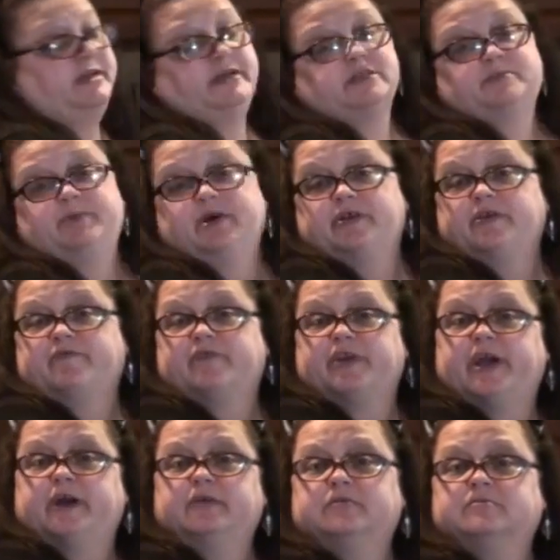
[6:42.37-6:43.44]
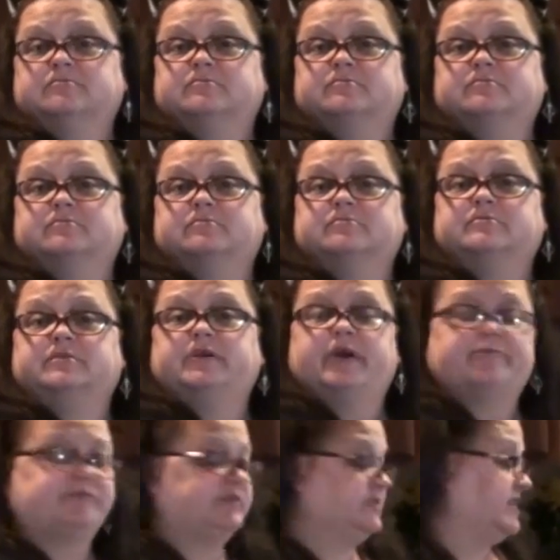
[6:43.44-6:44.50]
that's about it for now. We
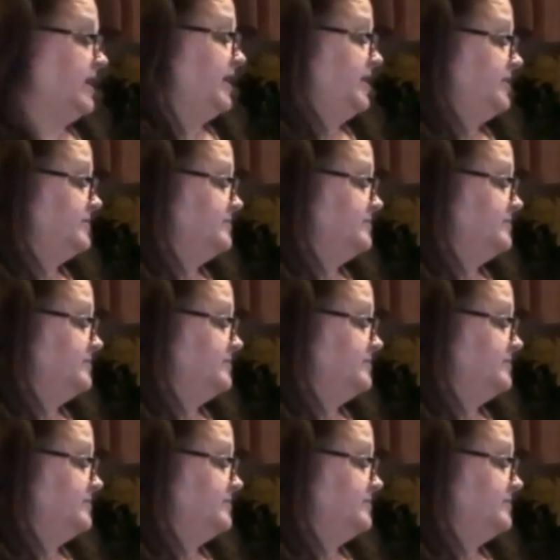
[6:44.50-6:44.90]
have to say.